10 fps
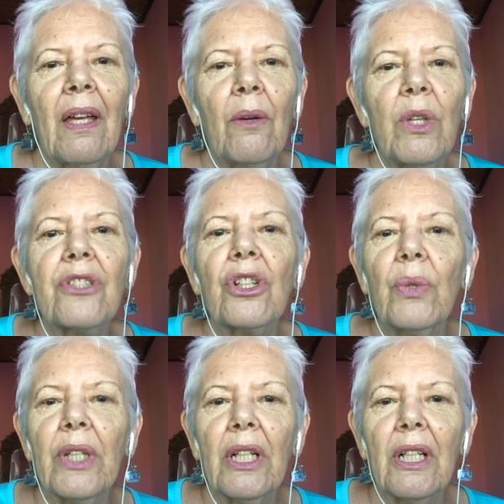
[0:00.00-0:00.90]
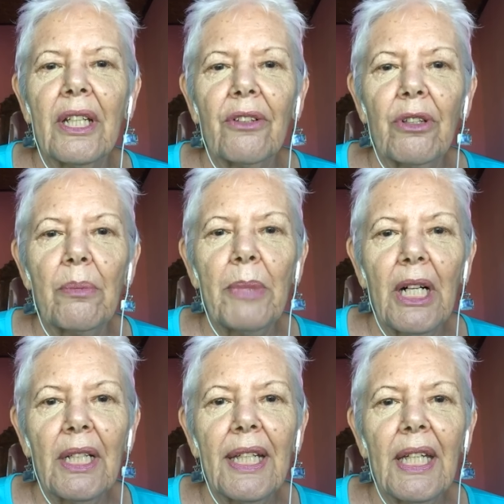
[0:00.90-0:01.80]
what's going on here in
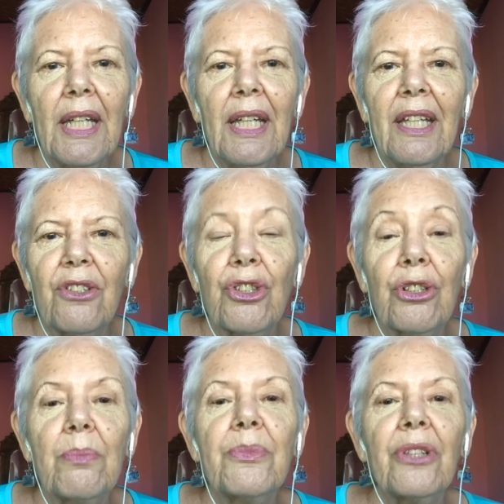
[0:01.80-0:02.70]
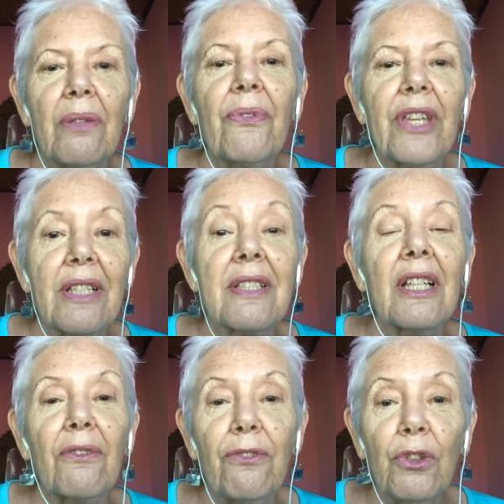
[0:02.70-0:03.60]
Bali in terms of things
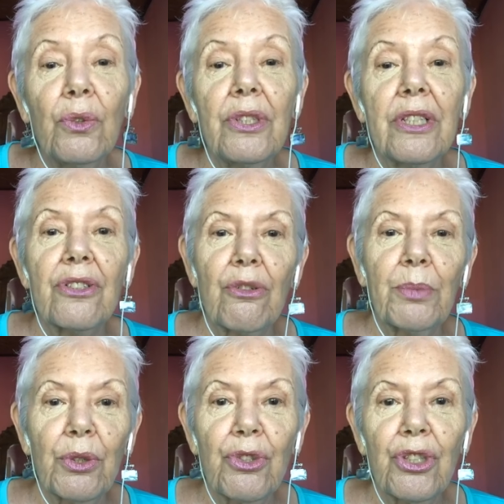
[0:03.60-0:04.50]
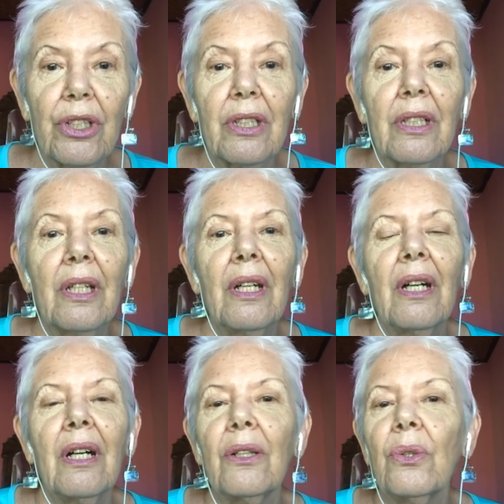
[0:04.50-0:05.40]
like food distribution,
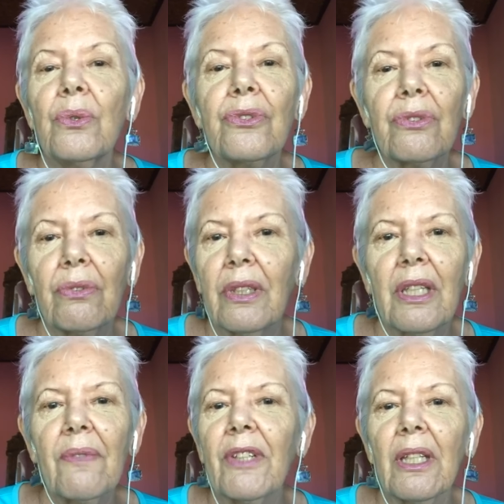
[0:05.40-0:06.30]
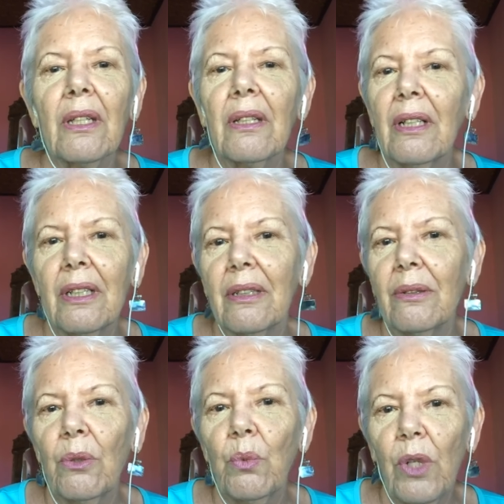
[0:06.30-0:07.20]
who's giving
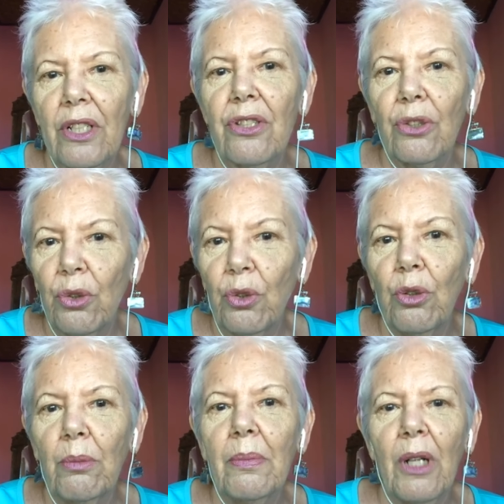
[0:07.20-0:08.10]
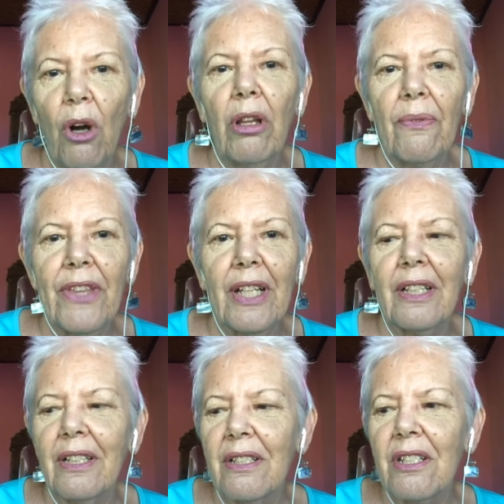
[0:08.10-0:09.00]
what to whom, all of that
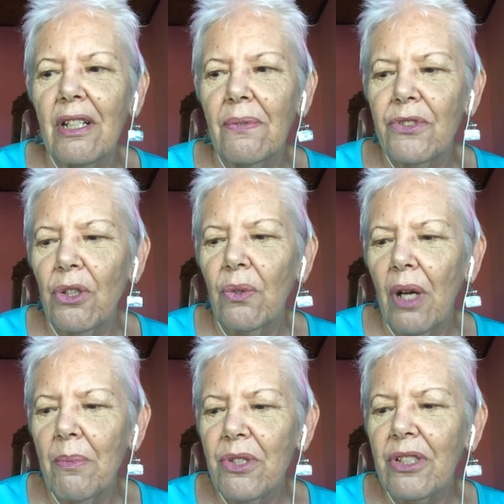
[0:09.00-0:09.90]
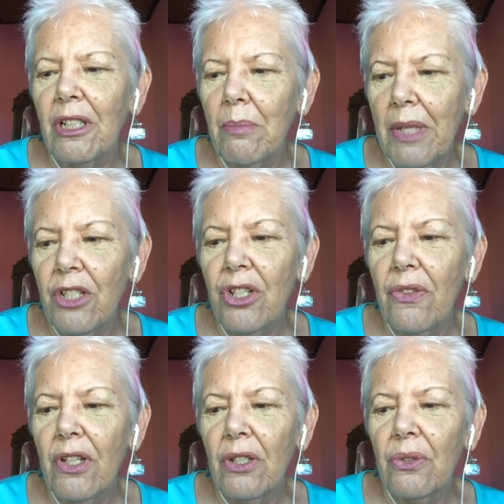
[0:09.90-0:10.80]
kind of stuff. So I'm just going to
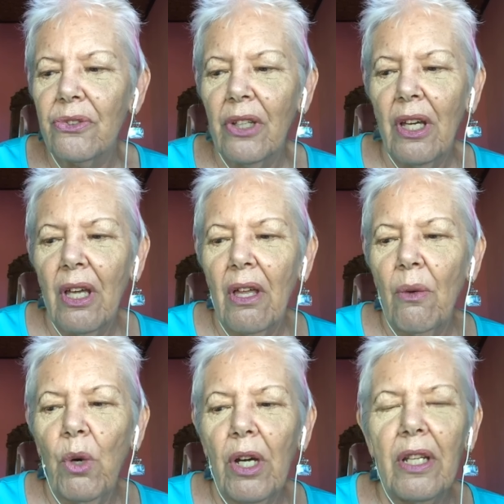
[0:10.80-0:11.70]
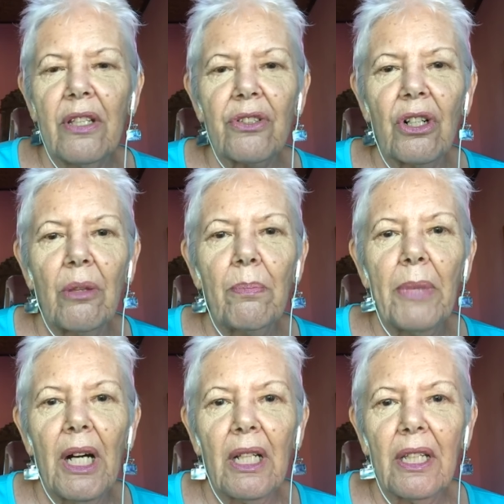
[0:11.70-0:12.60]
mention those. One is called
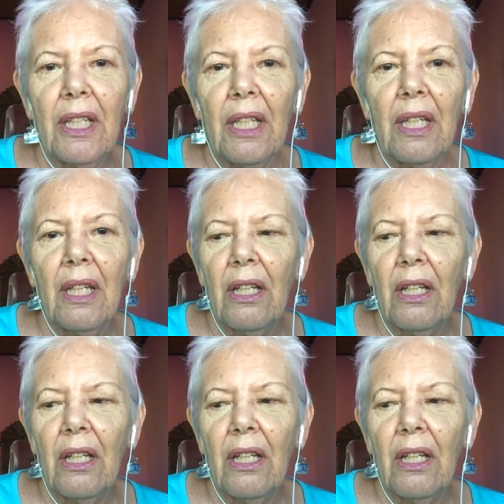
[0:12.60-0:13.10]
Bali